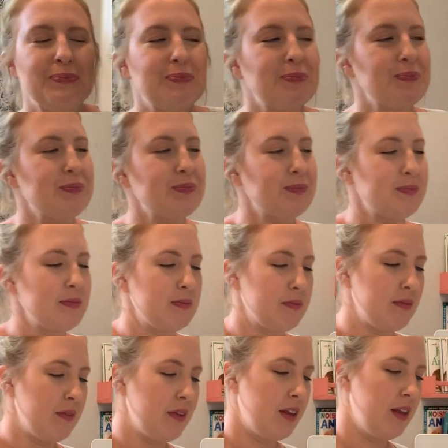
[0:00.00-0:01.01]

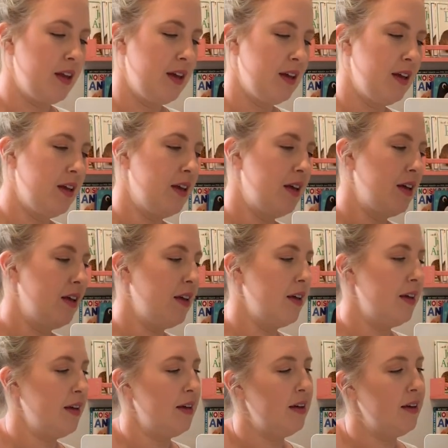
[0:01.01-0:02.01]

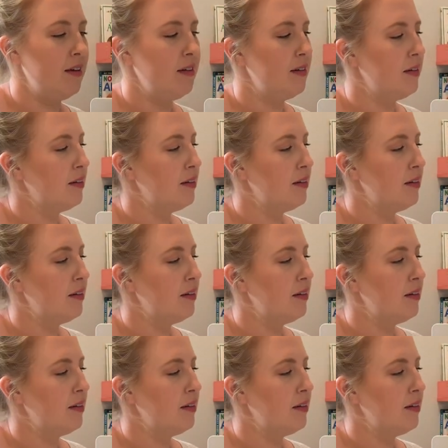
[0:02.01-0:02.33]
Nothing is said.